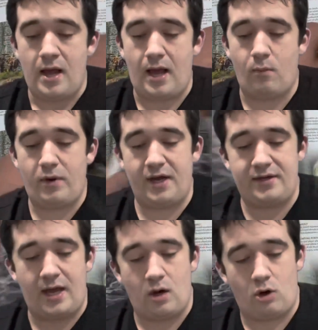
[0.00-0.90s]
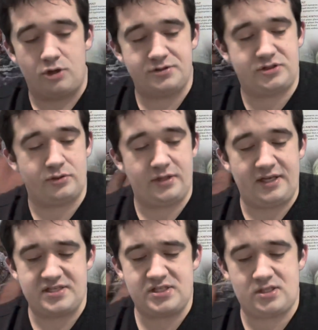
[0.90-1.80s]
and we are now on to the
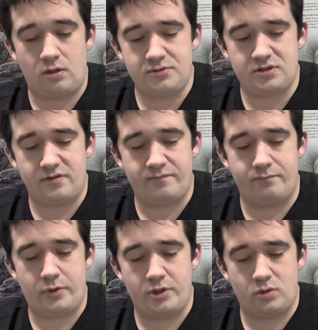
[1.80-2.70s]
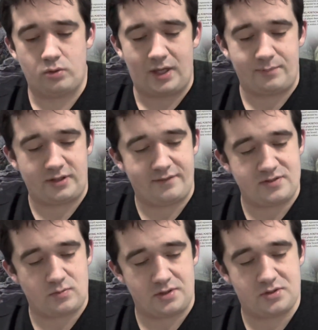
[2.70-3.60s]
Assault of Merkwood, I believe
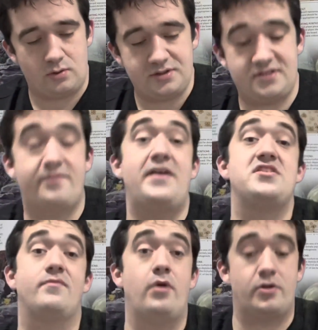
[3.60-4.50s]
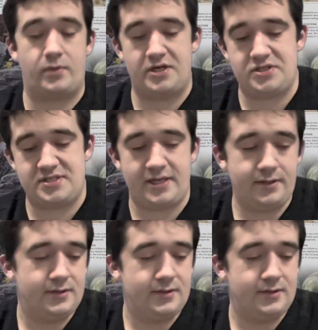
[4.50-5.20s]
is what it's called. The Defense of Merkwood, I should say.